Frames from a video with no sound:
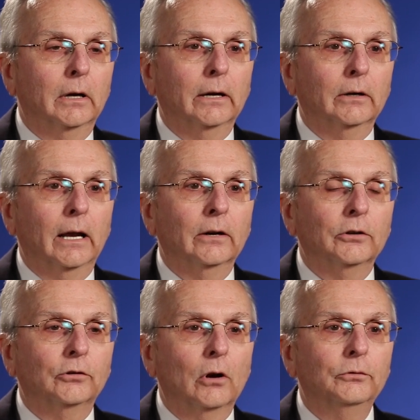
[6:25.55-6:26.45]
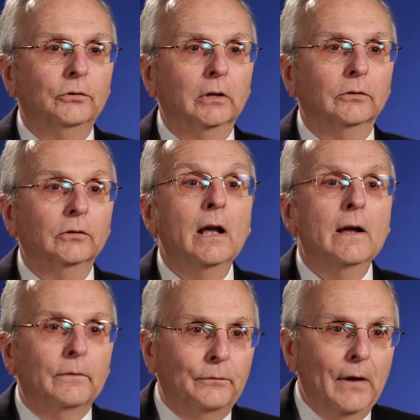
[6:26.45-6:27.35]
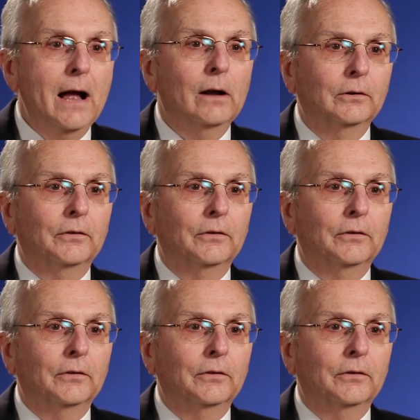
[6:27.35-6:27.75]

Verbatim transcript: and, and, Associates found